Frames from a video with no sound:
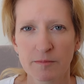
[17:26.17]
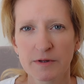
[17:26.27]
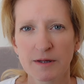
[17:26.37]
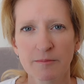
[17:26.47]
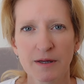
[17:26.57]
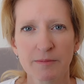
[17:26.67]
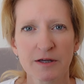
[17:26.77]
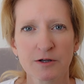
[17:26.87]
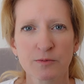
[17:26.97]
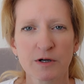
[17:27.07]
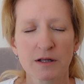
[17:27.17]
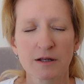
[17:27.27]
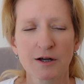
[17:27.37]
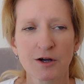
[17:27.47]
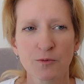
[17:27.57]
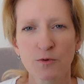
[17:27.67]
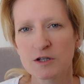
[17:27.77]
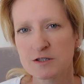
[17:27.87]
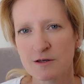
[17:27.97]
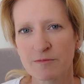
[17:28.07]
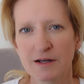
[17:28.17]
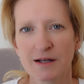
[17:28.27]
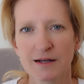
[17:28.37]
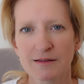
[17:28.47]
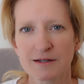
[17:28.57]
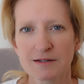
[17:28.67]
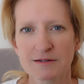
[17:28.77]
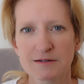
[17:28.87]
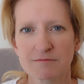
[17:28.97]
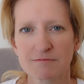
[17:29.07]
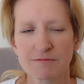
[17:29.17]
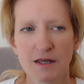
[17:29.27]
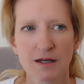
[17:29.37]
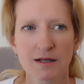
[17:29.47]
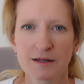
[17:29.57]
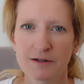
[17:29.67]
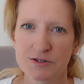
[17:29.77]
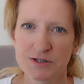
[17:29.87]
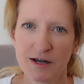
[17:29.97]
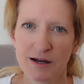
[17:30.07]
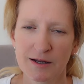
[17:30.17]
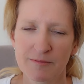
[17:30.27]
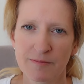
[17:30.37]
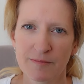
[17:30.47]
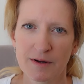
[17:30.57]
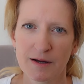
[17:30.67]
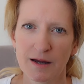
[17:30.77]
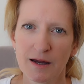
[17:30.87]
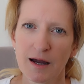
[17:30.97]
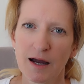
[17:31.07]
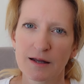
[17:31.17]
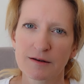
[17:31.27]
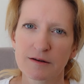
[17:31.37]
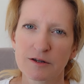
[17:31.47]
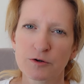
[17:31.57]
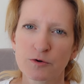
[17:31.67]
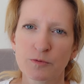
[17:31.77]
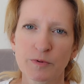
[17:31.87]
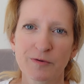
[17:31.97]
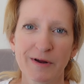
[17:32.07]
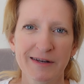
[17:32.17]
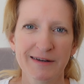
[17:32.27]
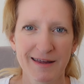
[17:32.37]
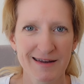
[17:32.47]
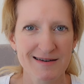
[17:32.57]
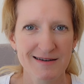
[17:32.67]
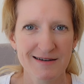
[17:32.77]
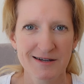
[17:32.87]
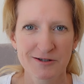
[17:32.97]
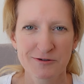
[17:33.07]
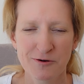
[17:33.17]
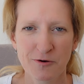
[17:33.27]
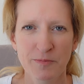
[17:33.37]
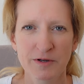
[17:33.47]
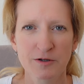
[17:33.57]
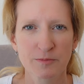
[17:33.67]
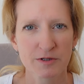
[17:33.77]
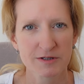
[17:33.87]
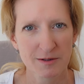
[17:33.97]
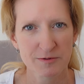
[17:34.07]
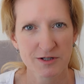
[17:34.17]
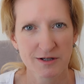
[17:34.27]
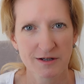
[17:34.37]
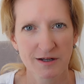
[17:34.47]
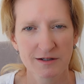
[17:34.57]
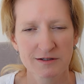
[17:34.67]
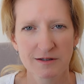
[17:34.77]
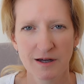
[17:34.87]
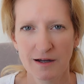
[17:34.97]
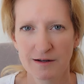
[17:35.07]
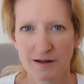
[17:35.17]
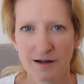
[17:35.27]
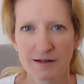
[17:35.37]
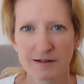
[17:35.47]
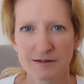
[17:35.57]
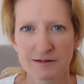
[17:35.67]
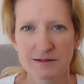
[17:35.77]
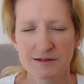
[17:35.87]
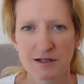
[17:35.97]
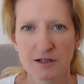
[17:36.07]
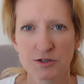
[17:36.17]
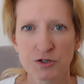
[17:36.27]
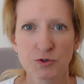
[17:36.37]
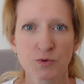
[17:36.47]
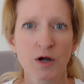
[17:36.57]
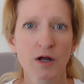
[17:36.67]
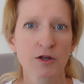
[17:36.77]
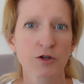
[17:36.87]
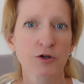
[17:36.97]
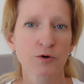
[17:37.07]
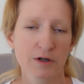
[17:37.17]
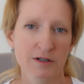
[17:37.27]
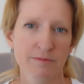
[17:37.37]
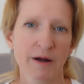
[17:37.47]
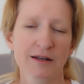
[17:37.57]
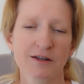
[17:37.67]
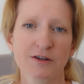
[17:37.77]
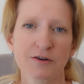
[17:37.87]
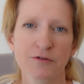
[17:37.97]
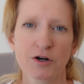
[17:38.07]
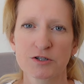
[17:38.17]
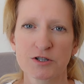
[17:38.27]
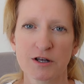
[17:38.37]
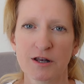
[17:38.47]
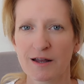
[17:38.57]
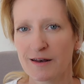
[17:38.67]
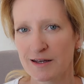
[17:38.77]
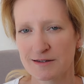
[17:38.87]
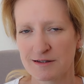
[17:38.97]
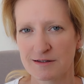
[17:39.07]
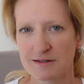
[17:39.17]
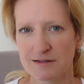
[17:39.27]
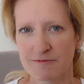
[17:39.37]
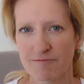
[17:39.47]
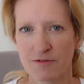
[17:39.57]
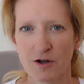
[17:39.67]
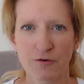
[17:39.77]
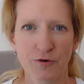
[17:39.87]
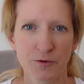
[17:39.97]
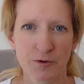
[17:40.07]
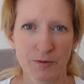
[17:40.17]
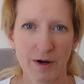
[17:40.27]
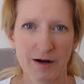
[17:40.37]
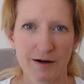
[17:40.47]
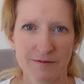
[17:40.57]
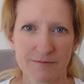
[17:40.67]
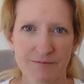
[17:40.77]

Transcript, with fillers: but then maybe you will watch something like this in a year's time and you could be ready then to open your perception to the higher guidance to your expanded version and essence of who you are.